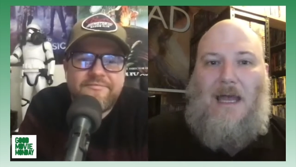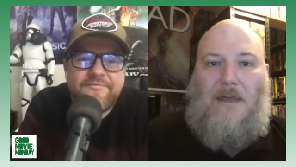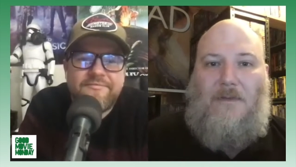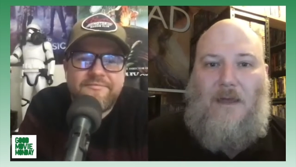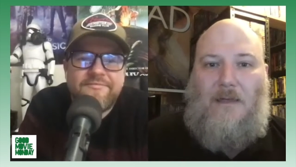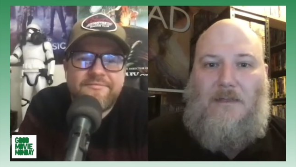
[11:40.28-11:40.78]

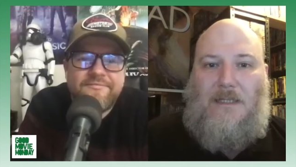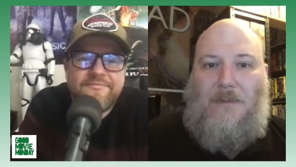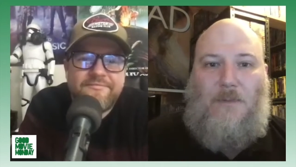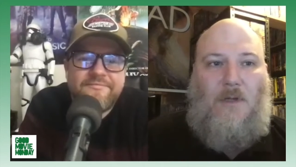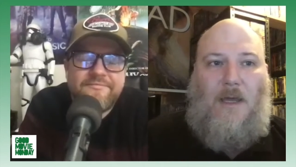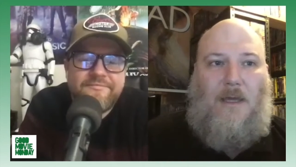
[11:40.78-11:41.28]
Speaker 1: that someone
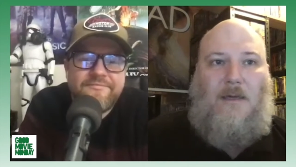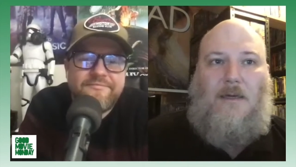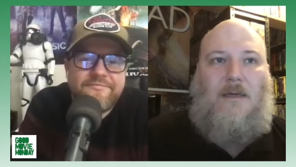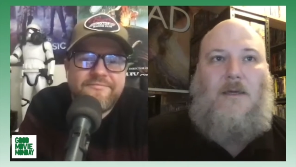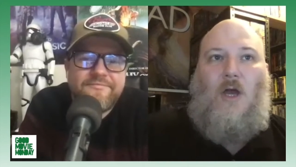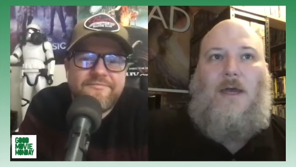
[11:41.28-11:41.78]
like
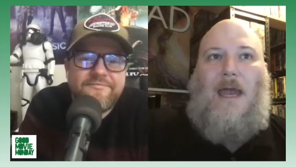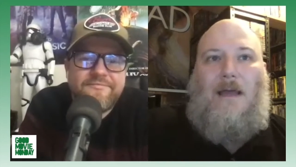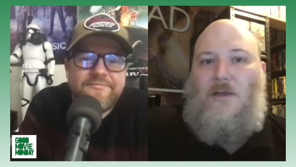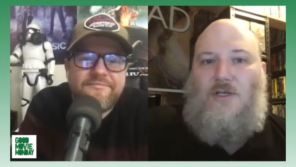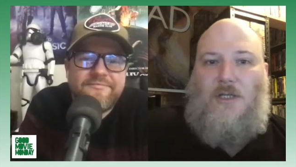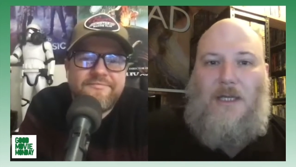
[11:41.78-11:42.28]
you know Kayla
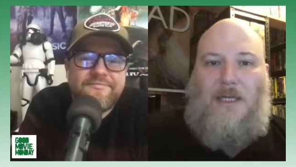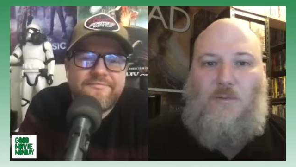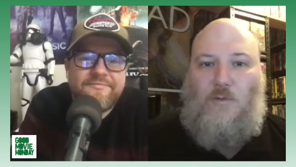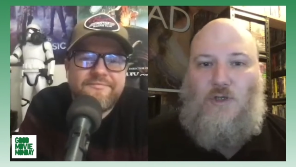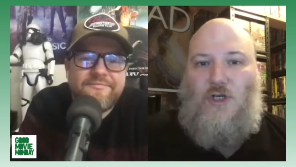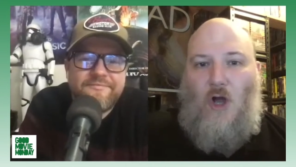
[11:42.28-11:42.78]
Janice would
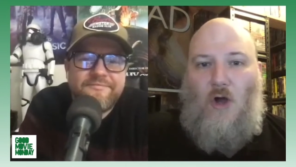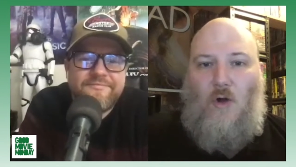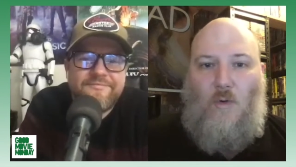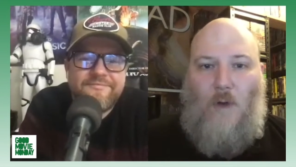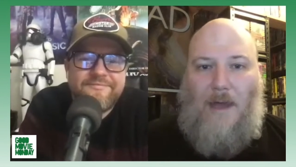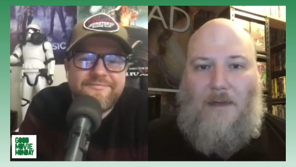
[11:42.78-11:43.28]
show
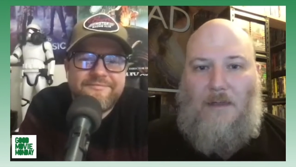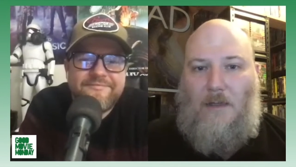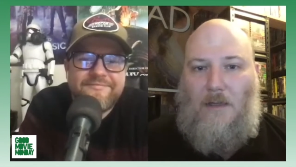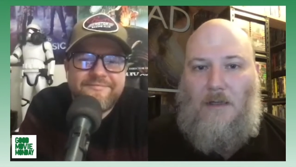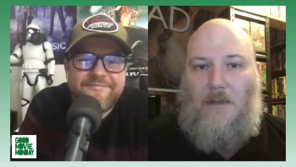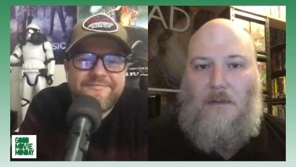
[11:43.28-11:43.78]
at a
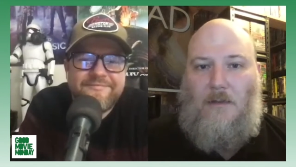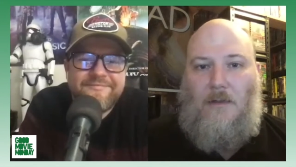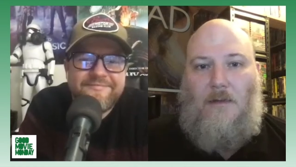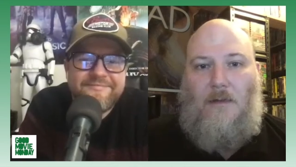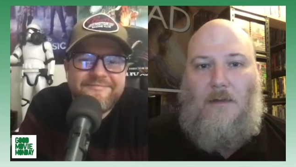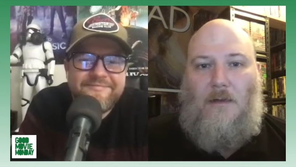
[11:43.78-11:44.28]

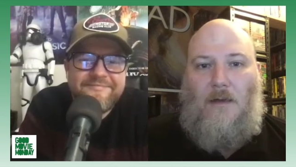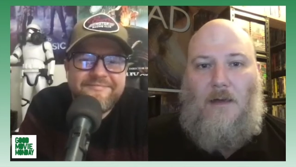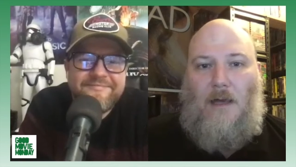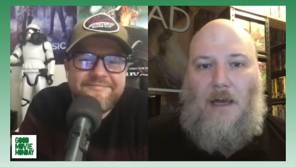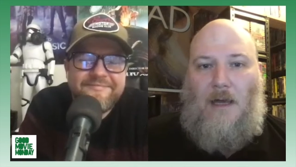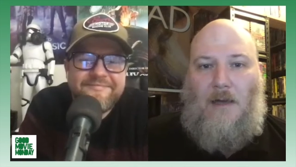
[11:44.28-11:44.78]

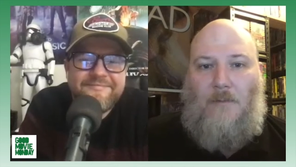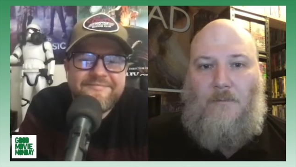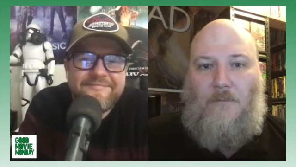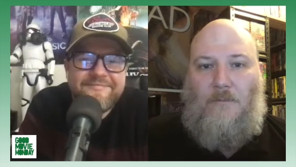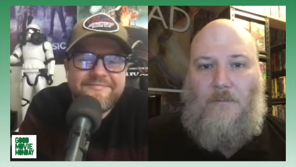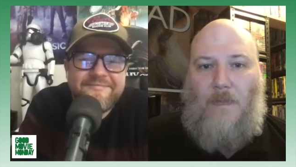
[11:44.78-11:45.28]
um
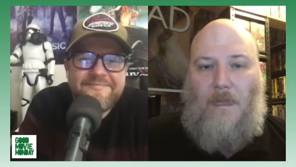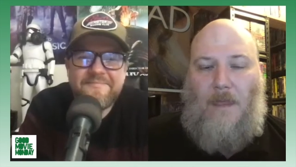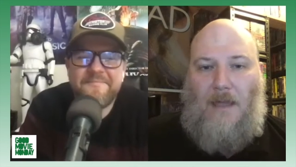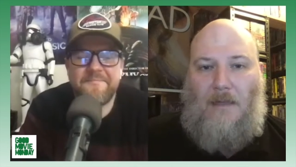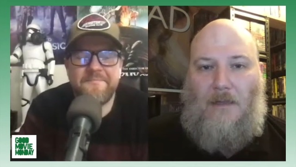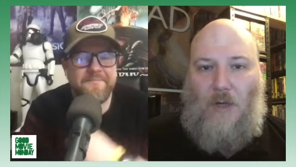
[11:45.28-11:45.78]

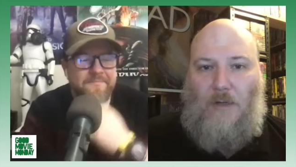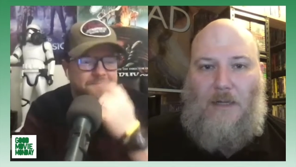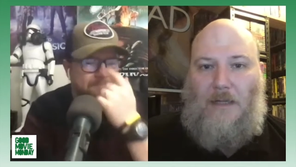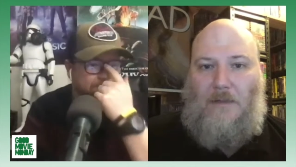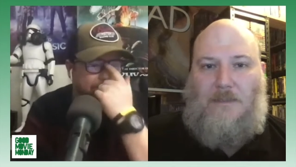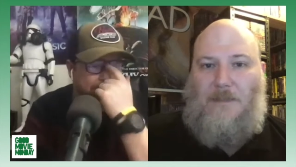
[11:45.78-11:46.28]
at, you know
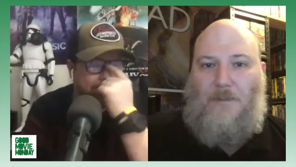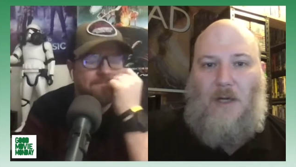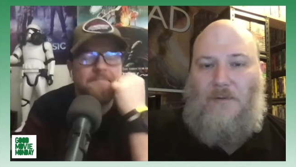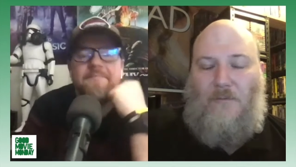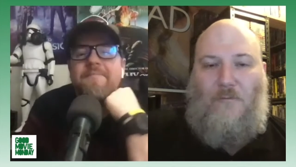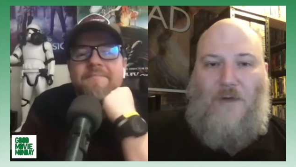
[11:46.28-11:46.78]
at some kind of a
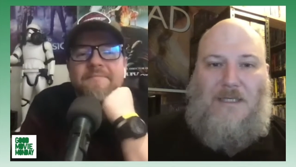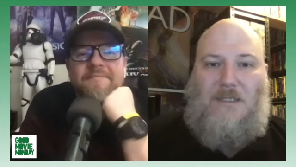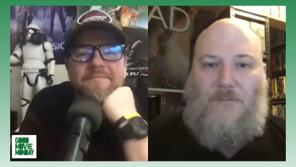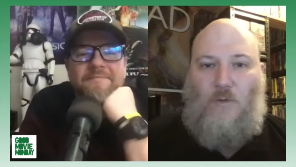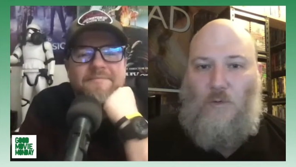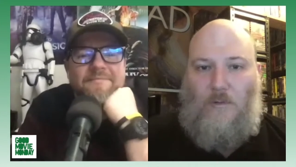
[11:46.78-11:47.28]
festival
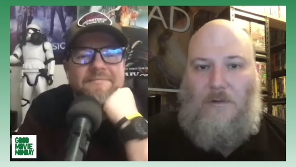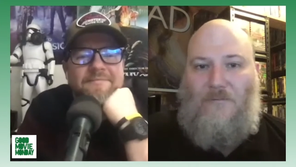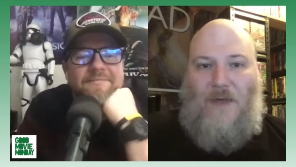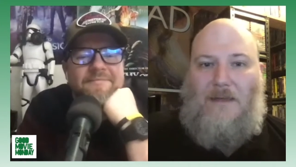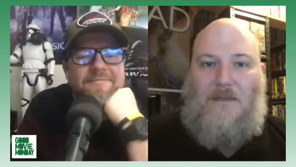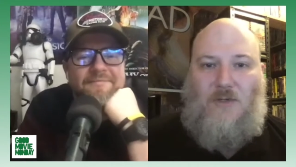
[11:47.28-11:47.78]
or an
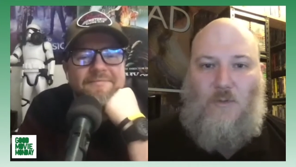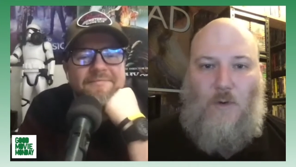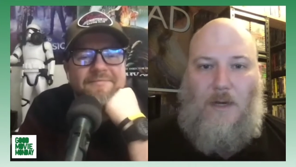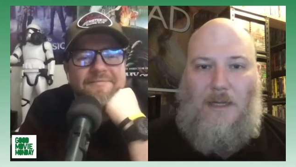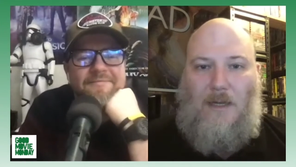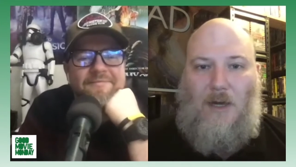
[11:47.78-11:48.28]
event
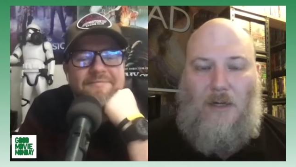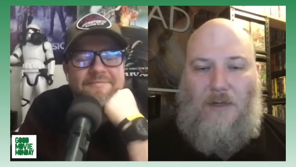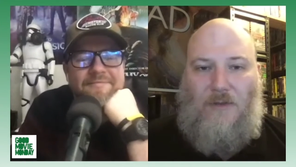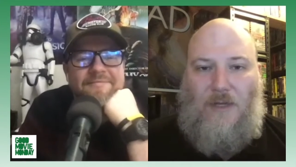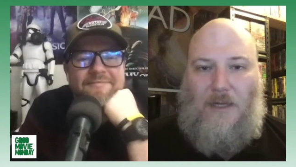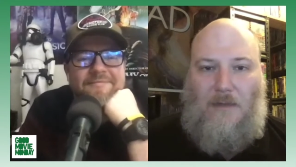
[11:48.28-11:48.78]
screening kind of
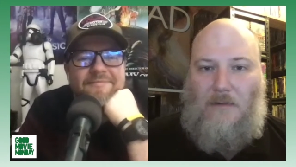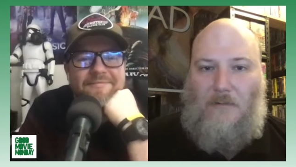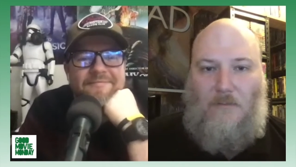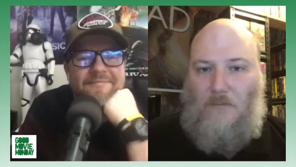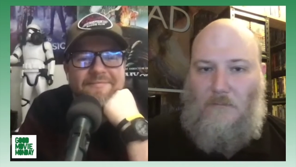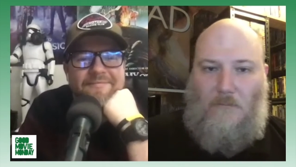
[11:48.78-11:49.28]
thing
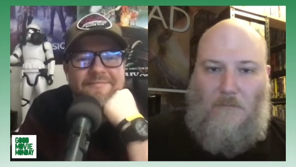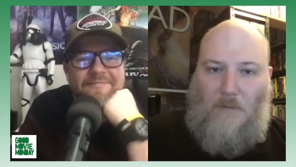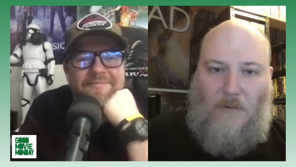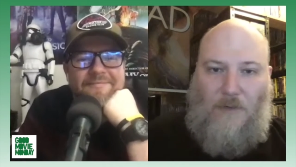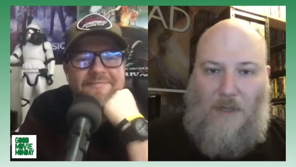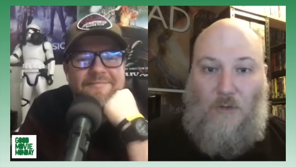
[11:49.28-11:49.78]
mm.
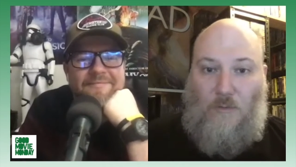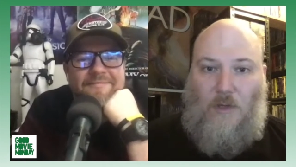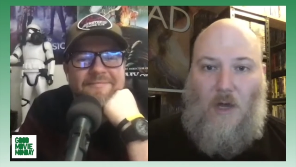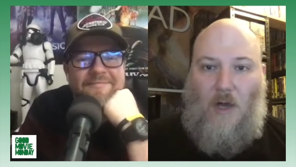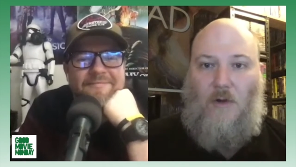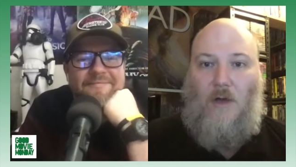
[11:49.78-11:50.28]
that you'd
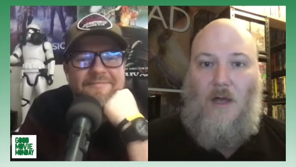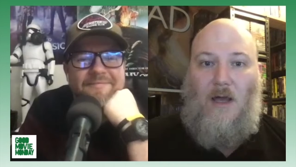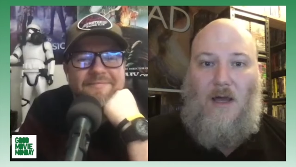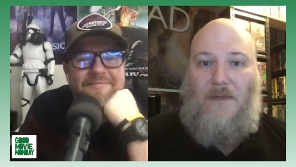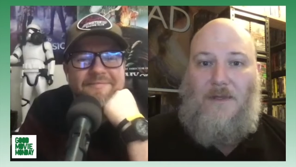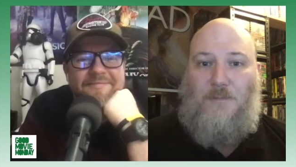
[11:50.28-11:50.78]
go oh
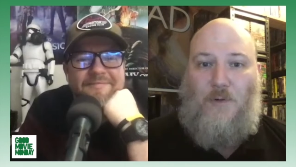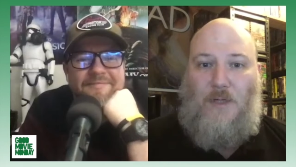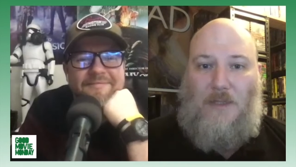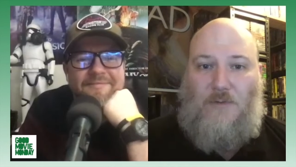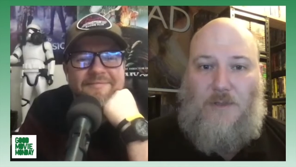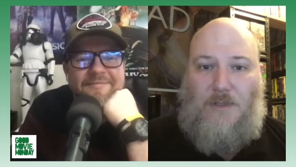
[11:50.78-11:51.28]
that's pretty
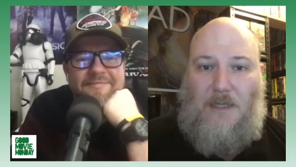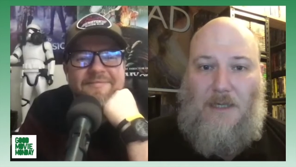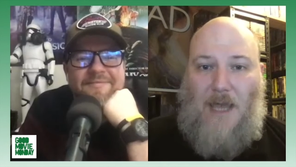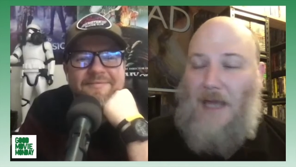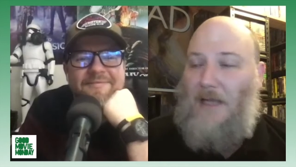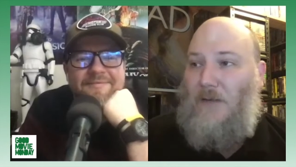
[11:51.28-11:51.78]
interesting
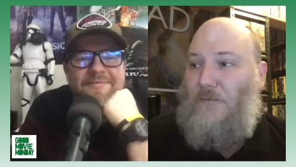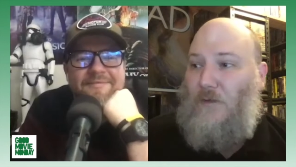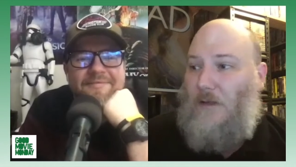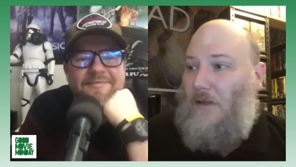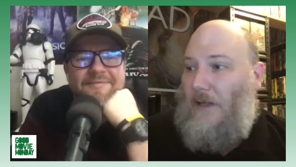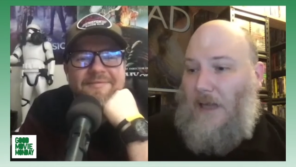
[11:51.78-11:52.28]
and if
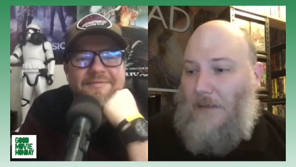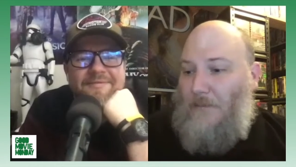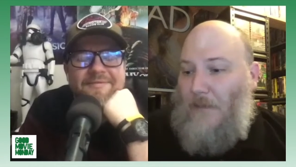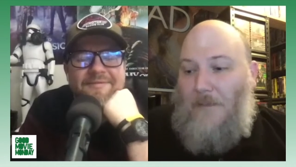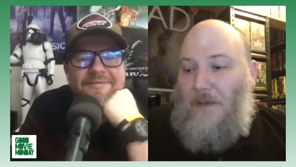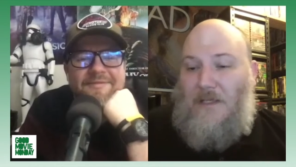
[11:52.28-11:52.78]
like and
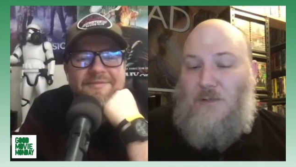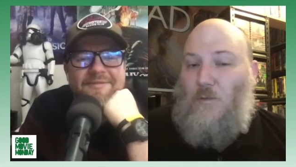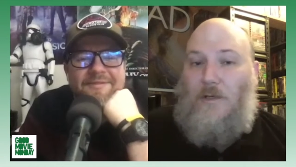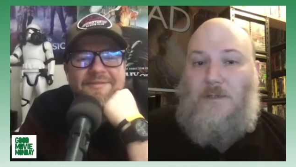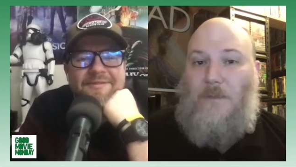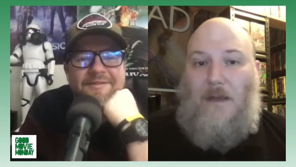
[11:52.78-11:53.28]
maybe this was
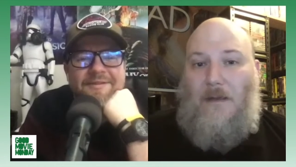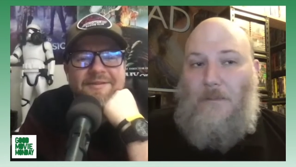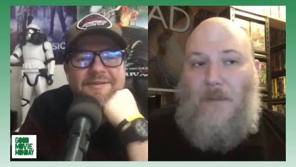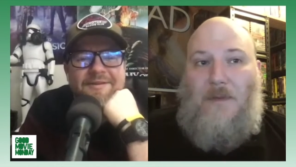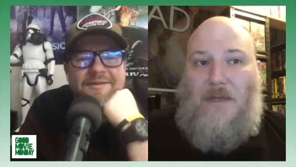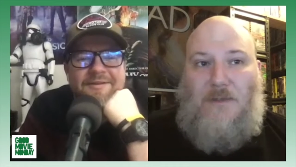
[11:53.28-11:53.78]
maybe
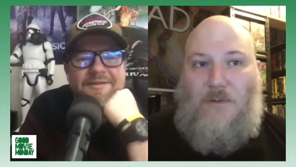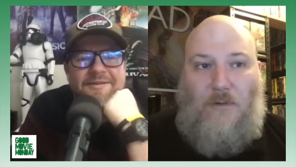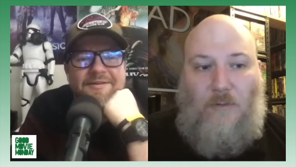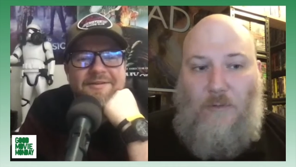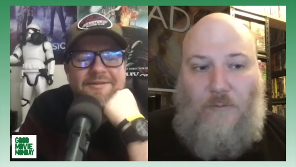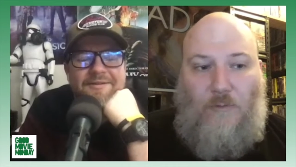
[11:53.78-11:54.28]
this the
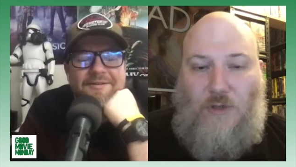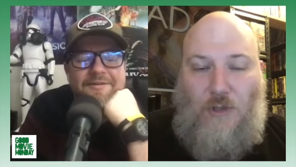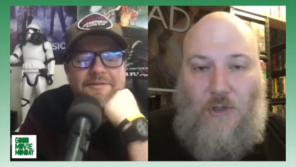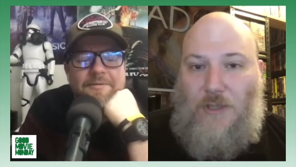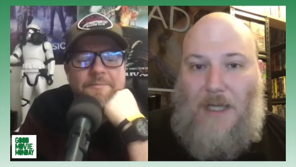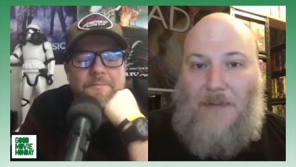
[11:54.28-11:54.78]
Lutheran
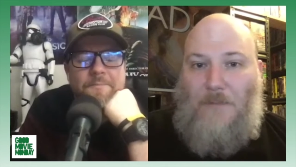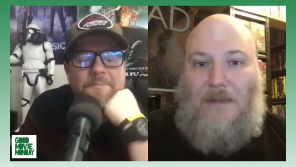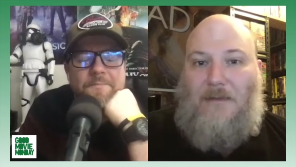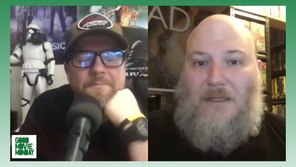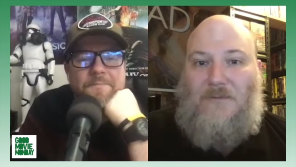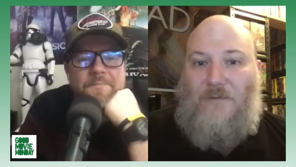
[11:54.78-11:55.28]
Church had meant
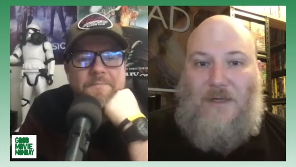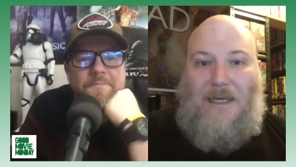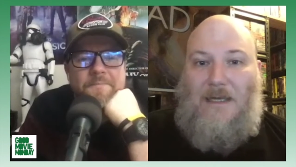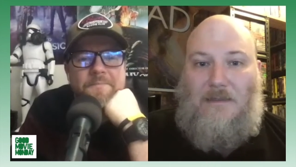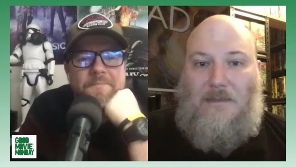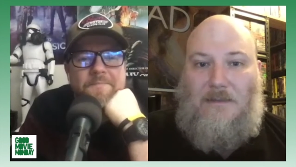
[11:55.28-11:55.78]
this for
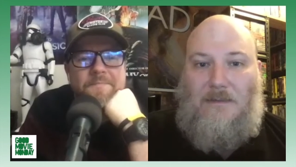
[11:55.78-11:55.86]
kids